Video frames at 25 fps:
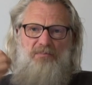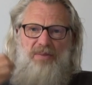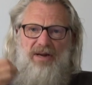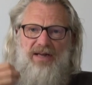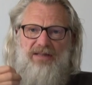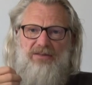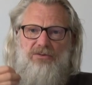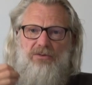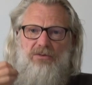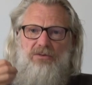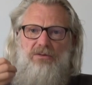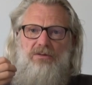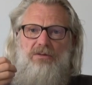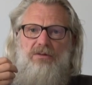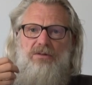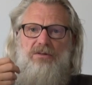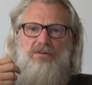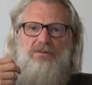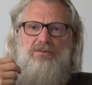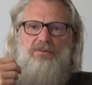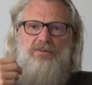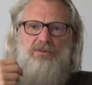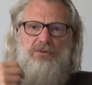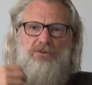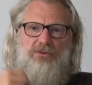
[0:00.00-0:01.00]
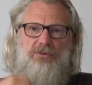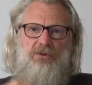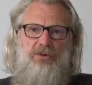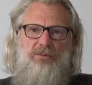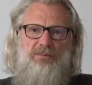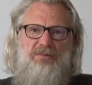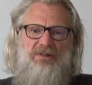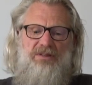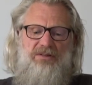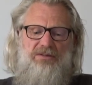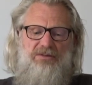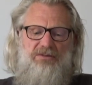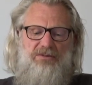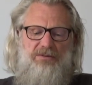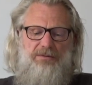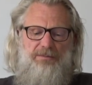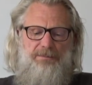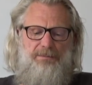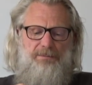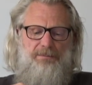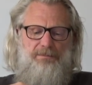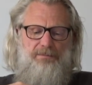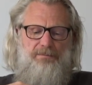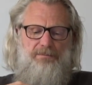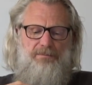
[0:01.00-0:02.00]
battle for dominance,
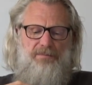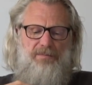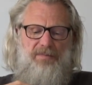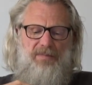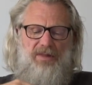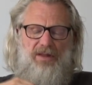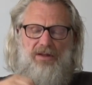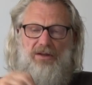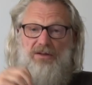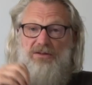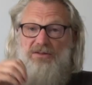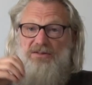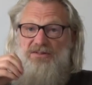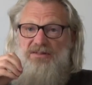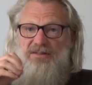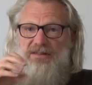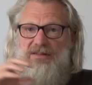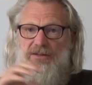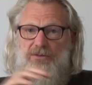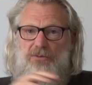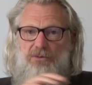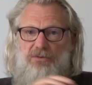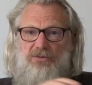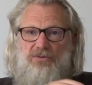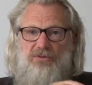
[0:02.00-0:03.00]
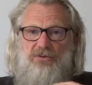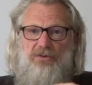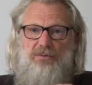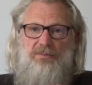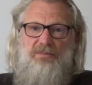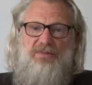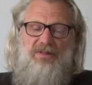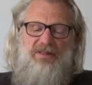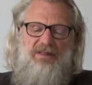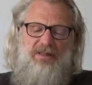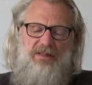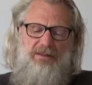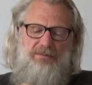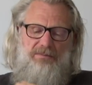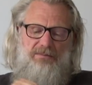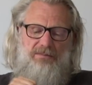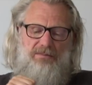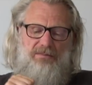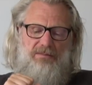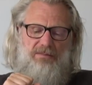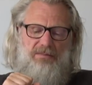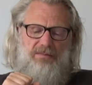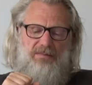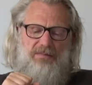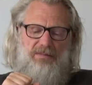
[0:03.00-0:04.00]
a zero-sum game,
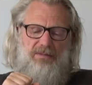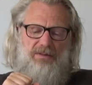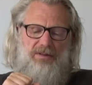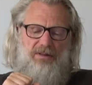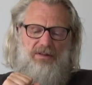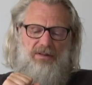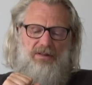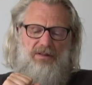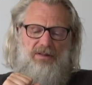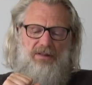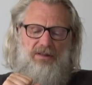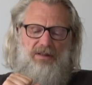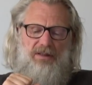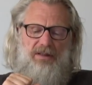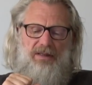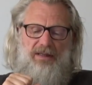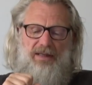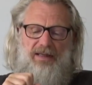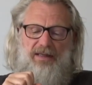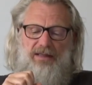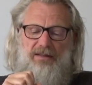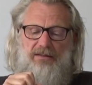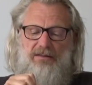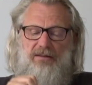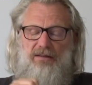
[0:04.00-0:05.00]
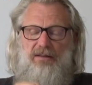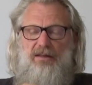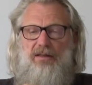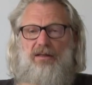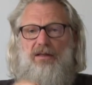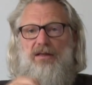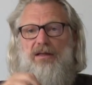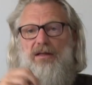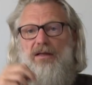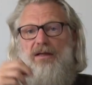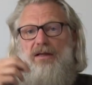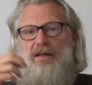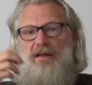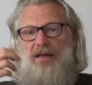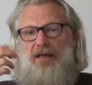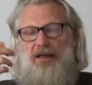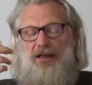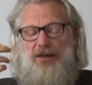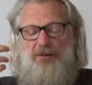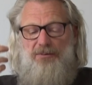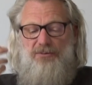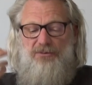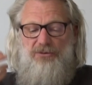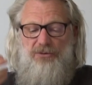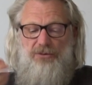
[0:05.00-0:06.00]
and
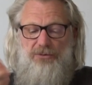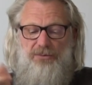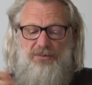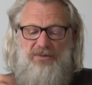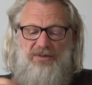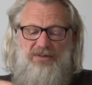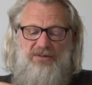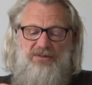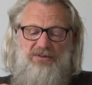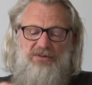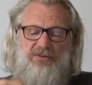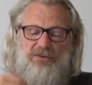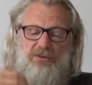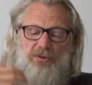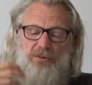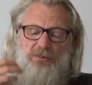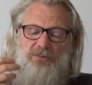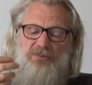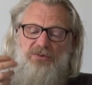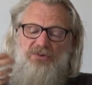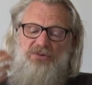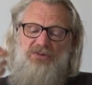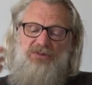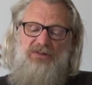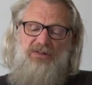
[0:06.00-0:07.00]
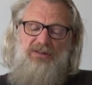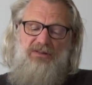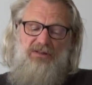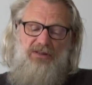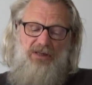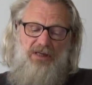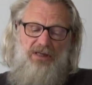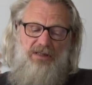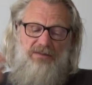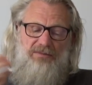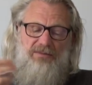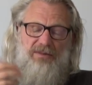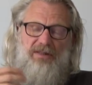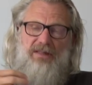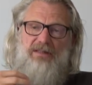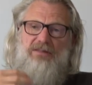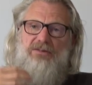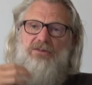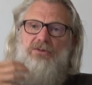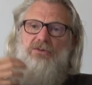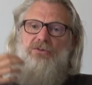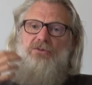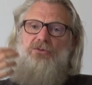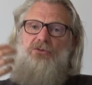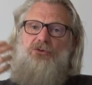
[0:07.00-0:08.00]
helps her readers come to see life
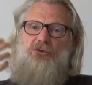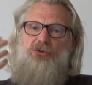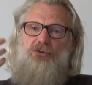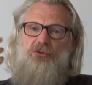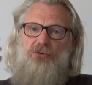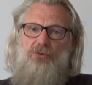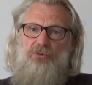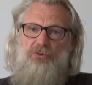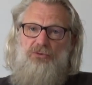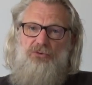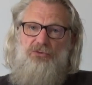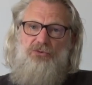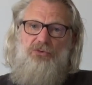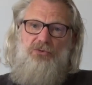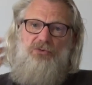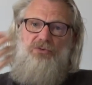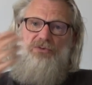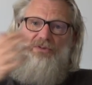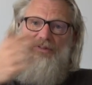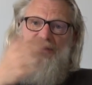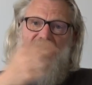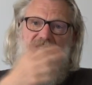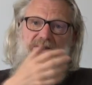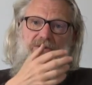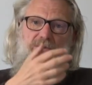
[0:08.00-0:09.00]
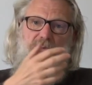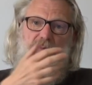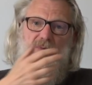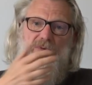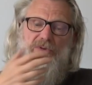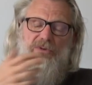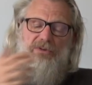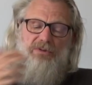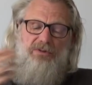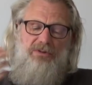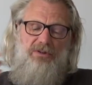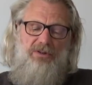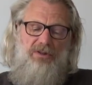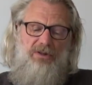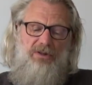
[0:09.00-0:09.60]
as a social network